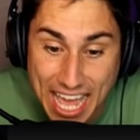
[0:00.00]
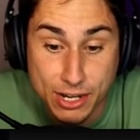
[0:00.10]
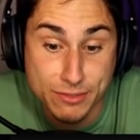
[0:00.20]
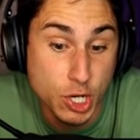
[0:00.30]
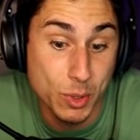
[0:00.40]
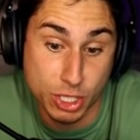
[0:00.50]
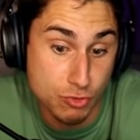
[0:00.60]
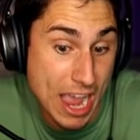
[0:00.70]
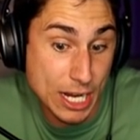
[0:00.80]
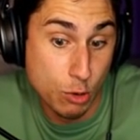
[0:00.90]
I don't even know what the
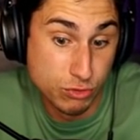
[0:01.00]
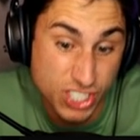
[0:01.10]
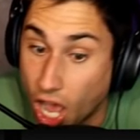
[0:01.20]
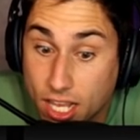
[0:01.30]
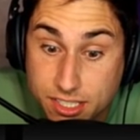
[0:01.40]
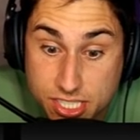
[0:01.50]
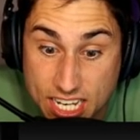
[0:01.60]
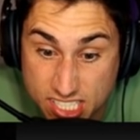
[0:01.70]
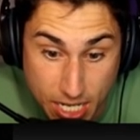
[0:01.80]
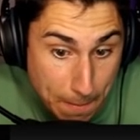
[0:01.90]
rhino does.
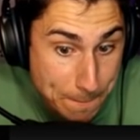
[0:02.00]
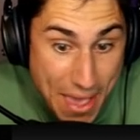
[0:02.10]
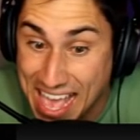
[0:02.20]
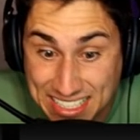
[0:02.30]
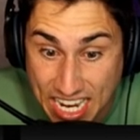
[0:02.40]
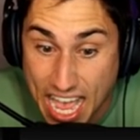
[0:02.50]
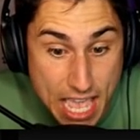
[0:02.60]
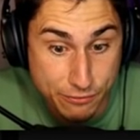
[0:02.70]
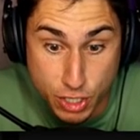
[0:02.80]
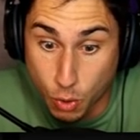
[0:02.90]
Is it a pet? I
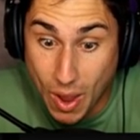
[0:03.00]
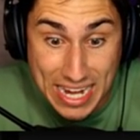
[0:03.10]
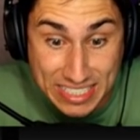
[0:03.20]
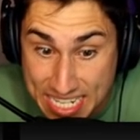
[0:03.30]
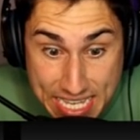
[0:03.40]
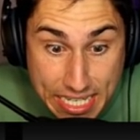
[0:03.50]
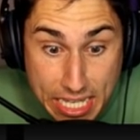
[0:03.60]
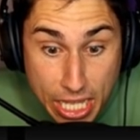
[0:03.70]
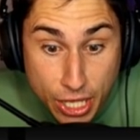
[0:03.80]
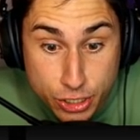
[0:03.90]
have no idea.
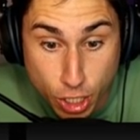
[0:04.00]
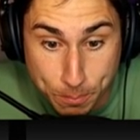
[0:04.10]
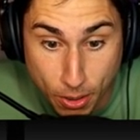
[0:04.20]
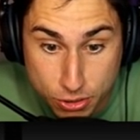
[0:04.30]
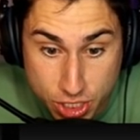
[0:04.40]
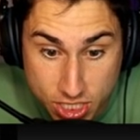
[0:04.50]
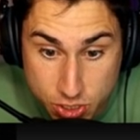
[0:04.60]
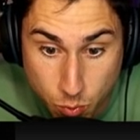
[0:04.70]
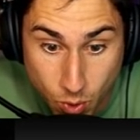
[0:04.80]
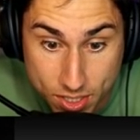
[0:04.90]
Your
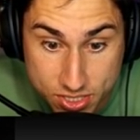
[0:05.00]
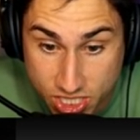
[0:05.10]
purchase was